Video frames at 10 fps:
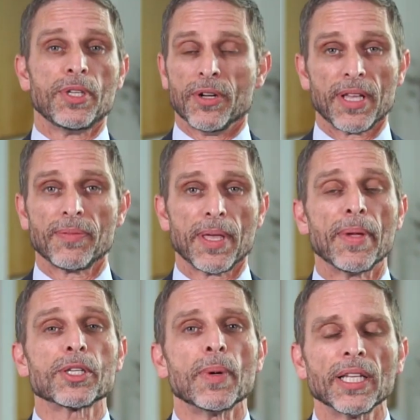you know, that, that
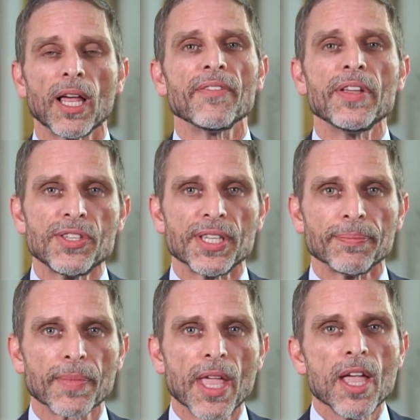makes my life
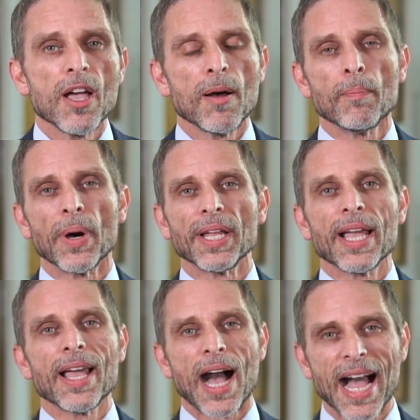easy. But
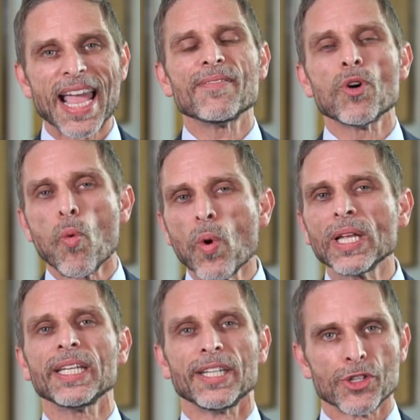I have a
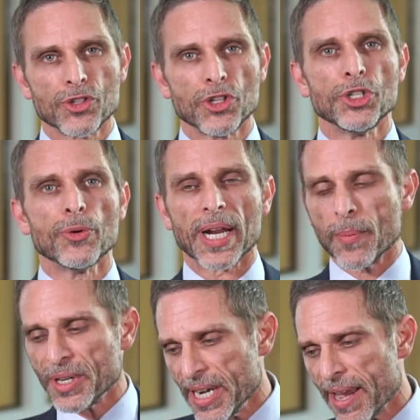willingness to do it. I
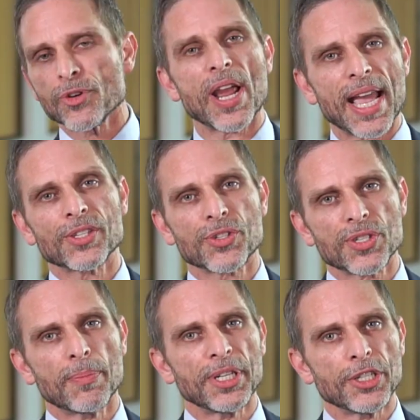would never ask
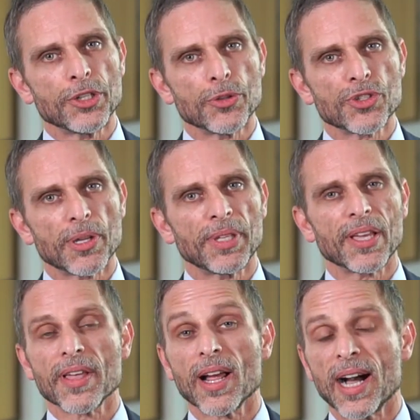somebody to do
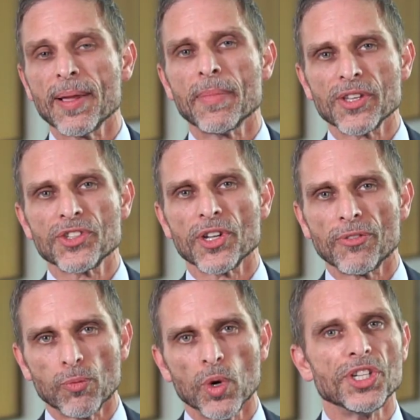something that I
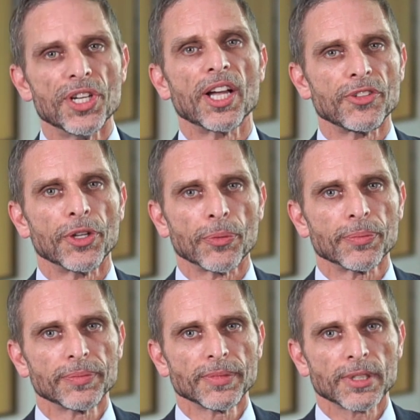myself would not do,
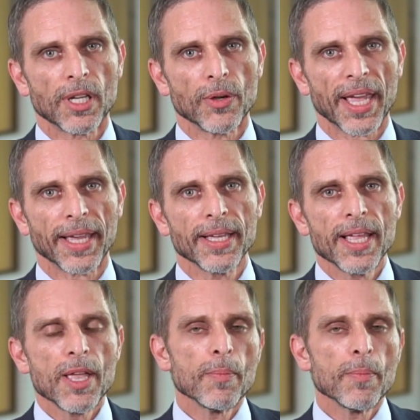okay?